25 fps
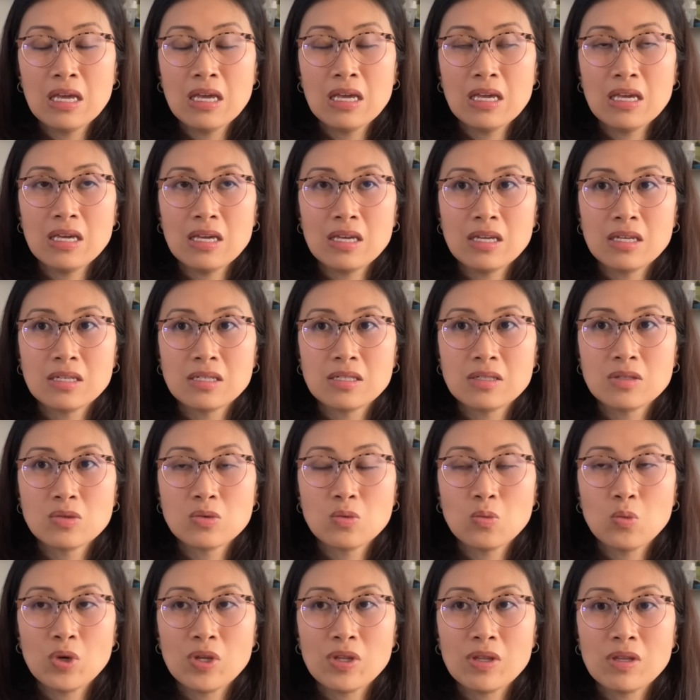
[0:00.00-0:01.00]
is
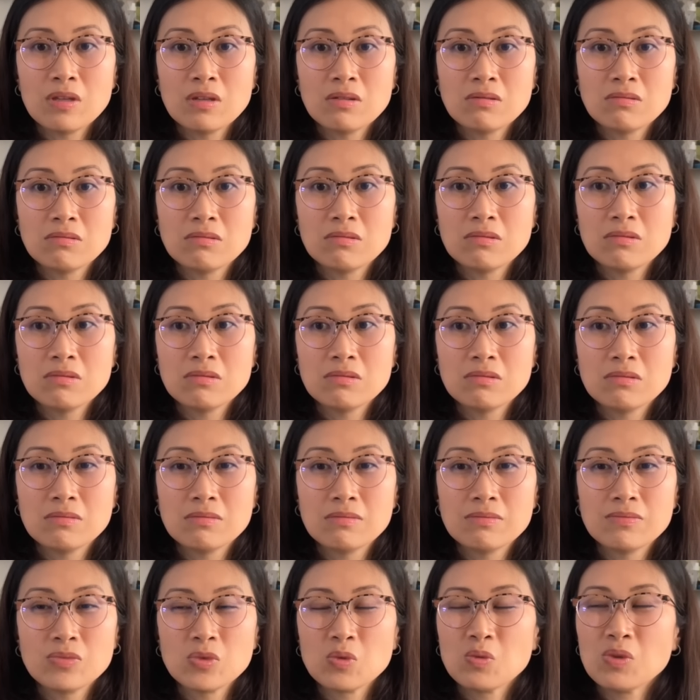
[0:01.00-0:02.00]
one,
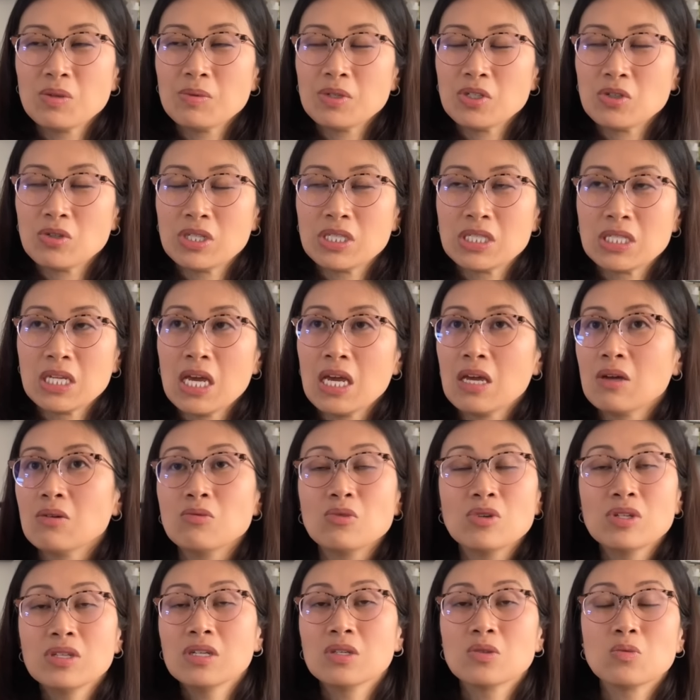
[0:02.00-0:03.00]
what am I trying to say?
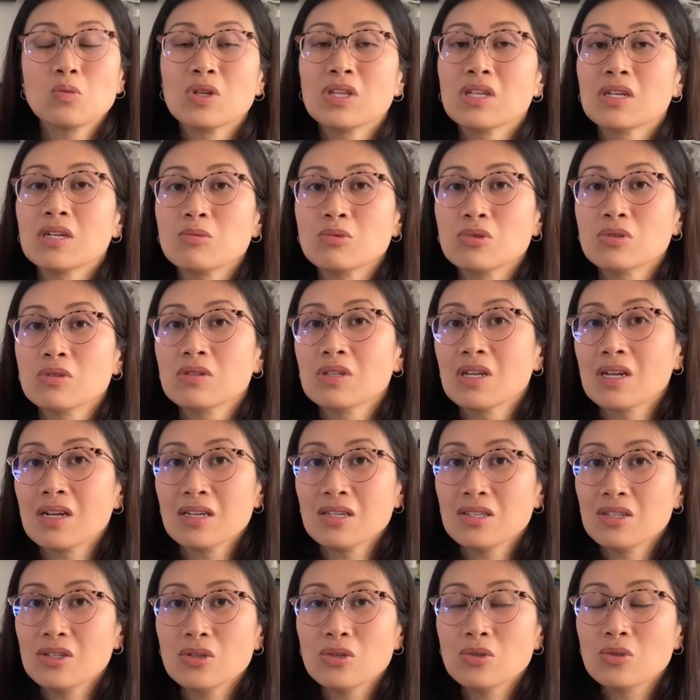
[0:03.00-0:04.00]
Really is one that I
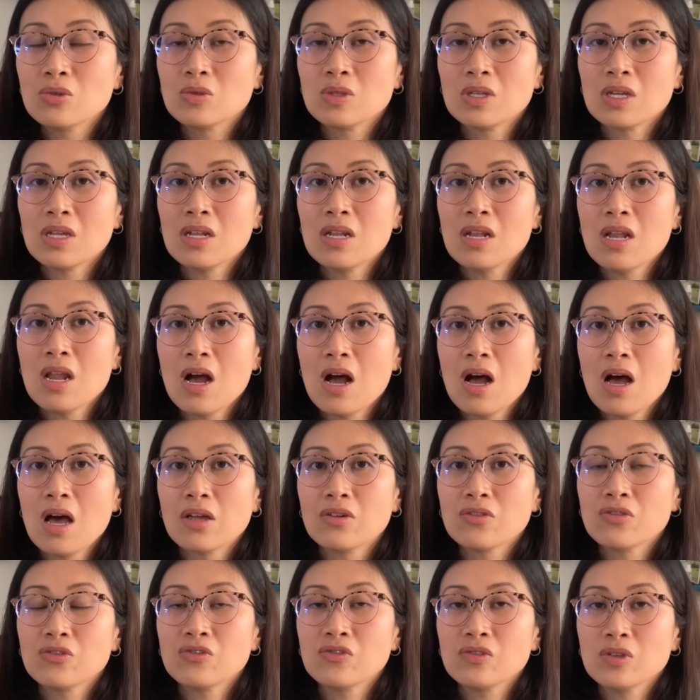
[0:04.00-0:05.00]
use, and
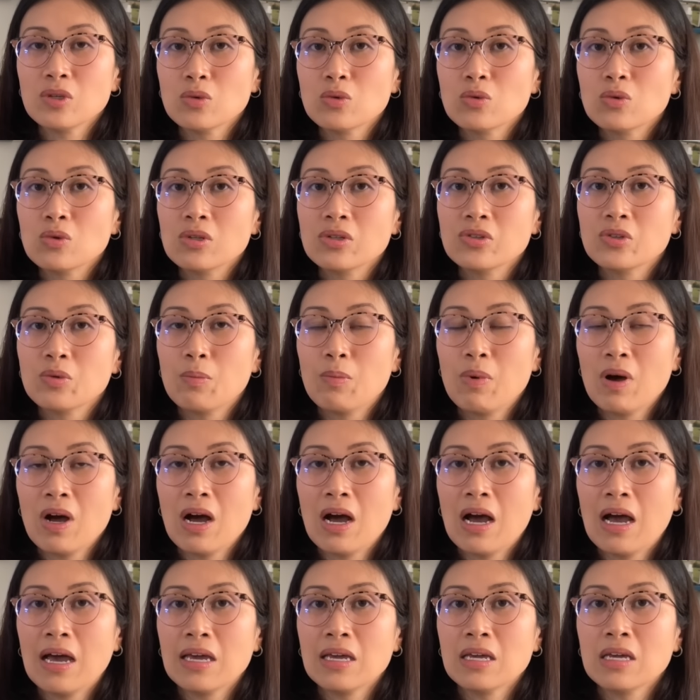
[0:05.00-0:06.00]
not fueled
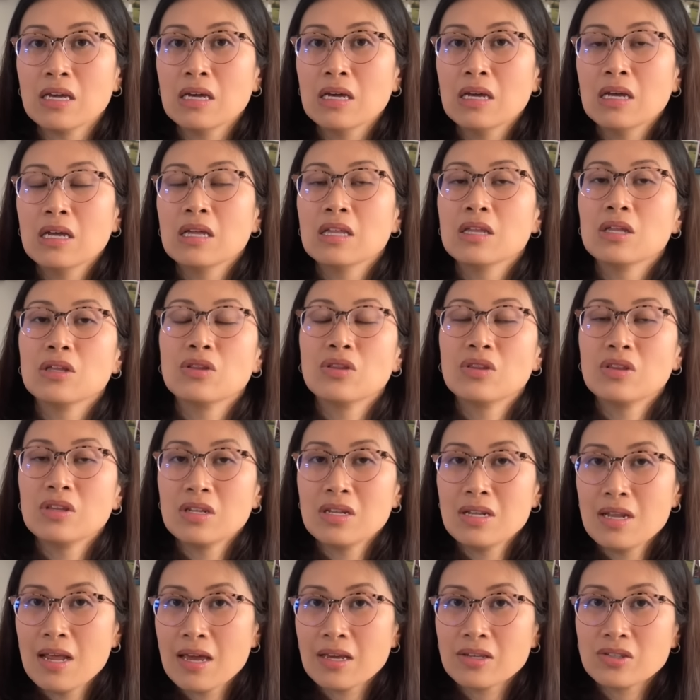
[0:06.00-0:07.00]
by the
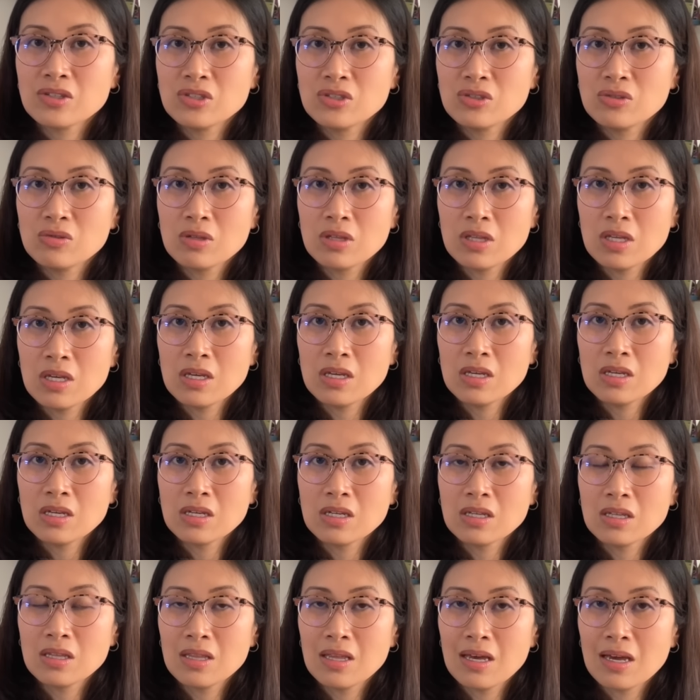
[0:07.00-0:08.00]
next new
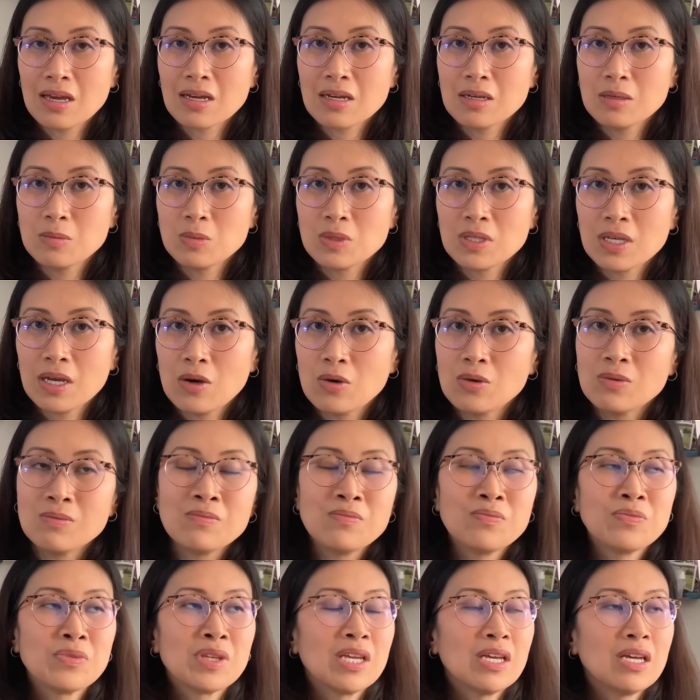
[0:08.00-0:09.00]
thing that comes out.
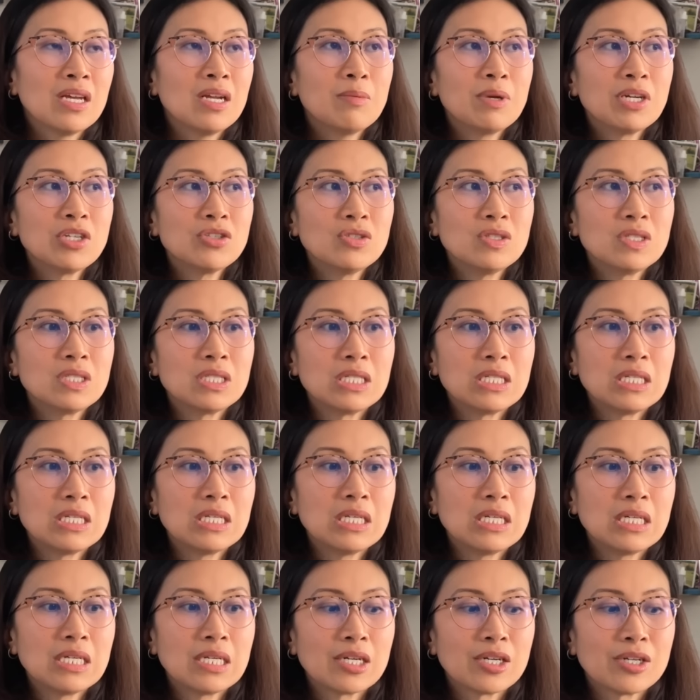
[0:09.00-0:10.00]
And I'm actually sitting
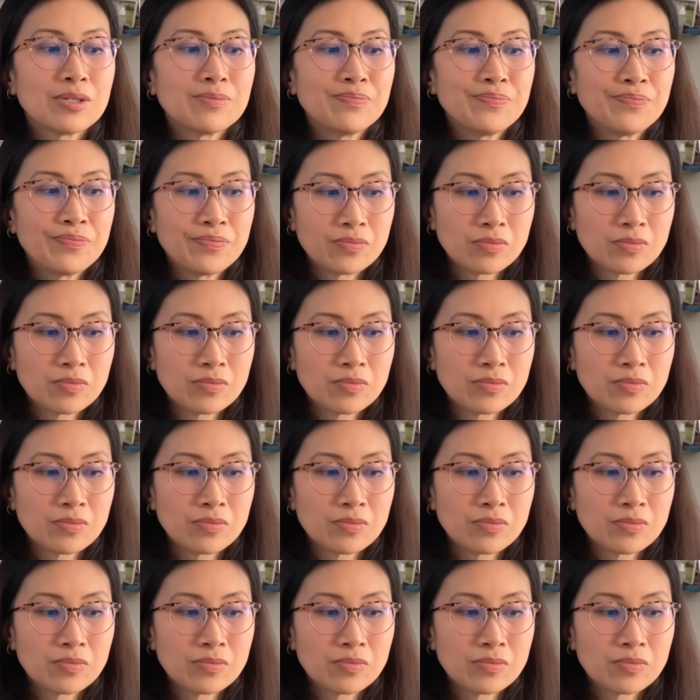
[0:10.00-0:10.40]
here